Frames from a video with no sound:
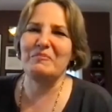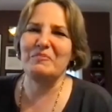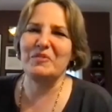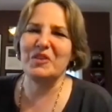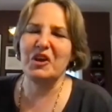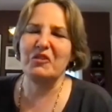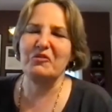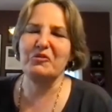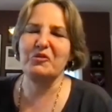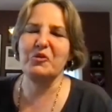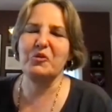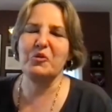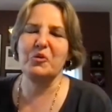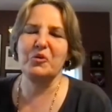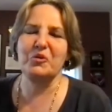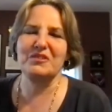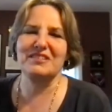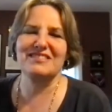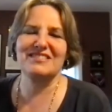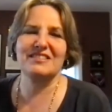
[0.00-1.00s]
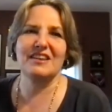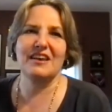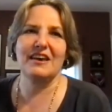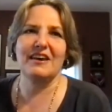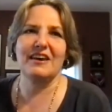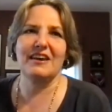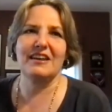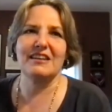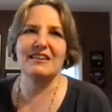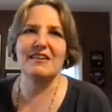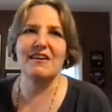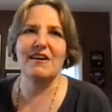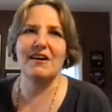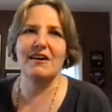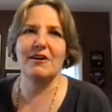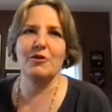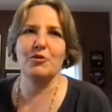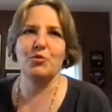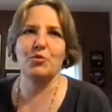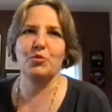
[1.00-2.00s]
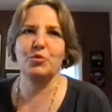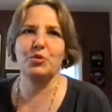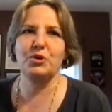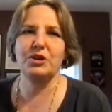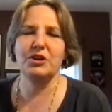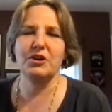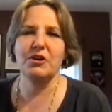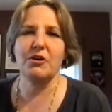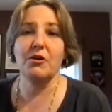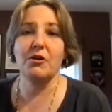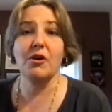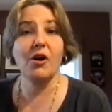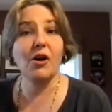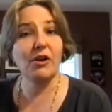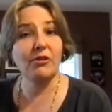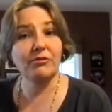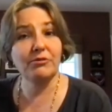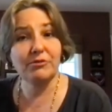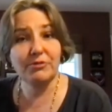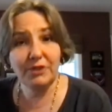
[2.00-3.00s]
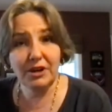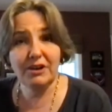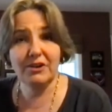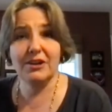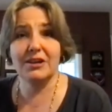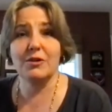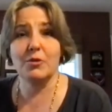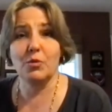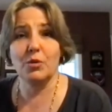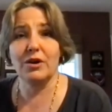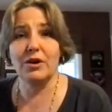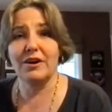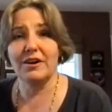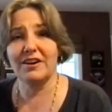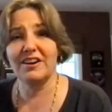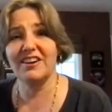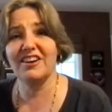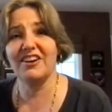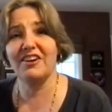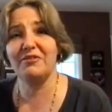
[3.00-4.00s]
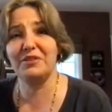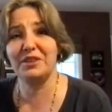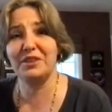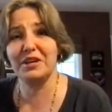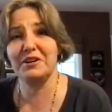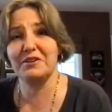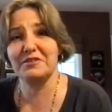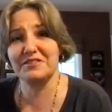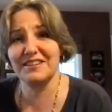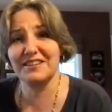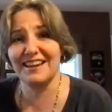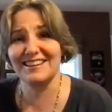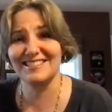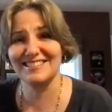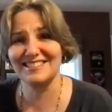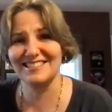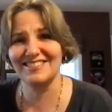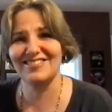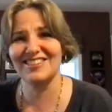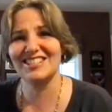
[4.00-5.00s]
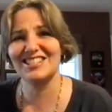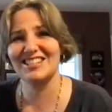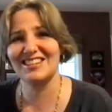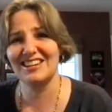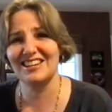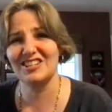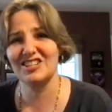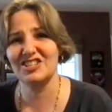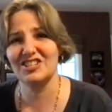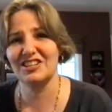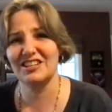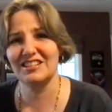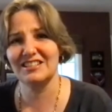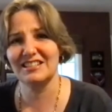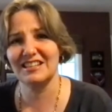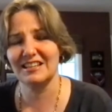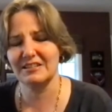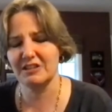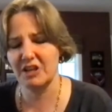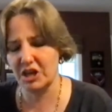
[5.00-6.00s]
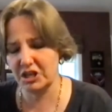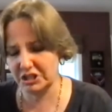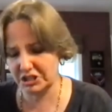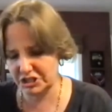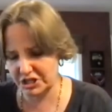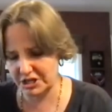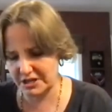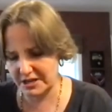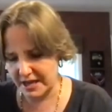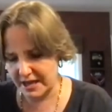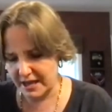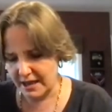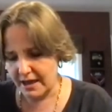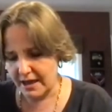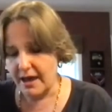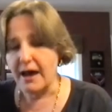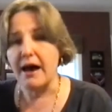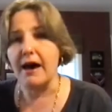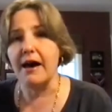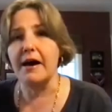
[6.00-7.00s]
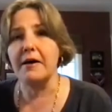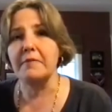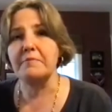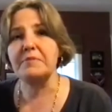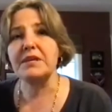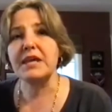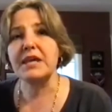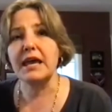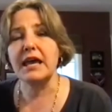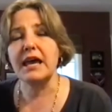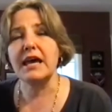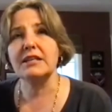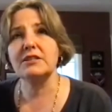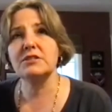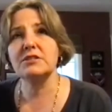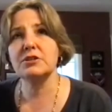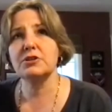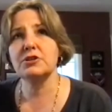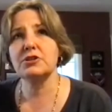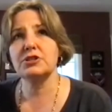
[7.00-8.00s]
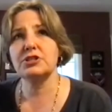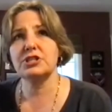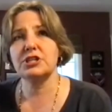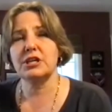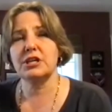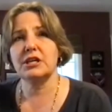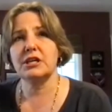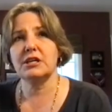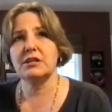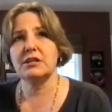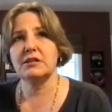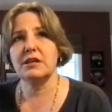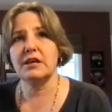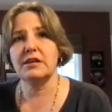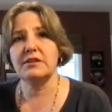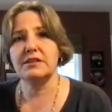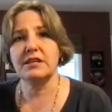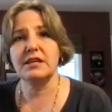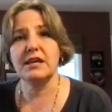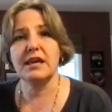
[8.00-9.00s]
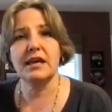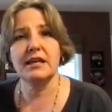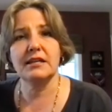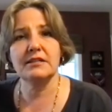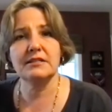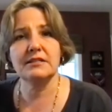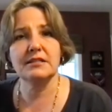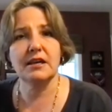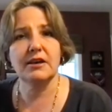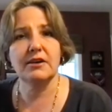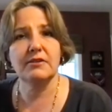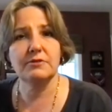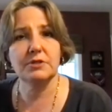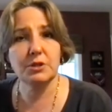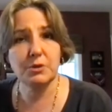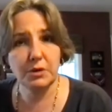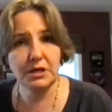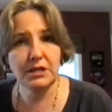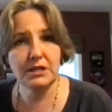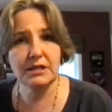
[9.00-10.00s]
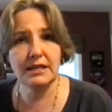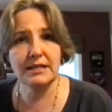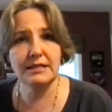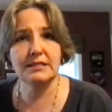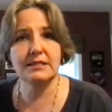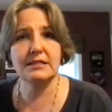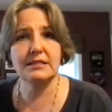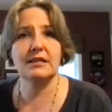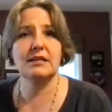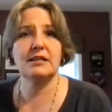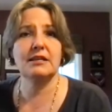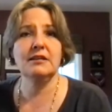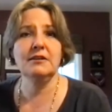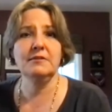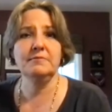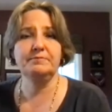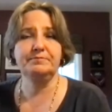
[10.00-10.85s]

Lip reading: of course, now we are all very aware of the intersection of education and technology. EdSurge in the end of 2019